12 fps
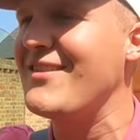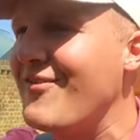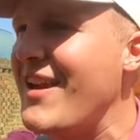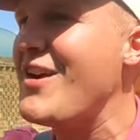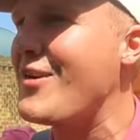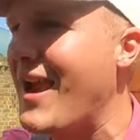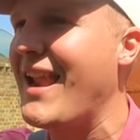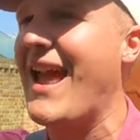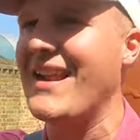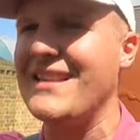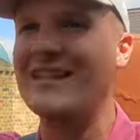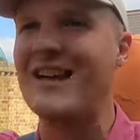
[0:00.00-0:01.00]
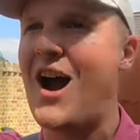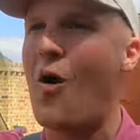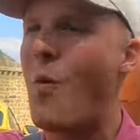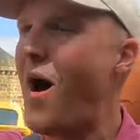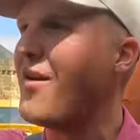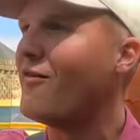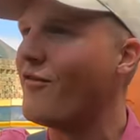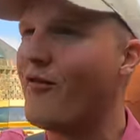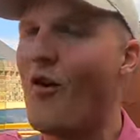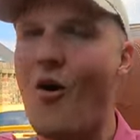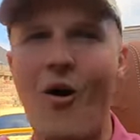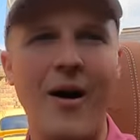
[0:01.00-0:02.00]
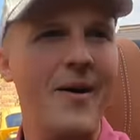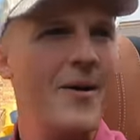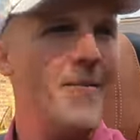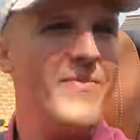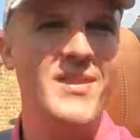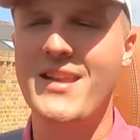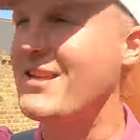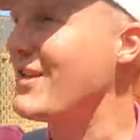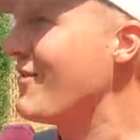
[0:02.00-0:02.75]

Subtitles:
a real collector's car, one for the sort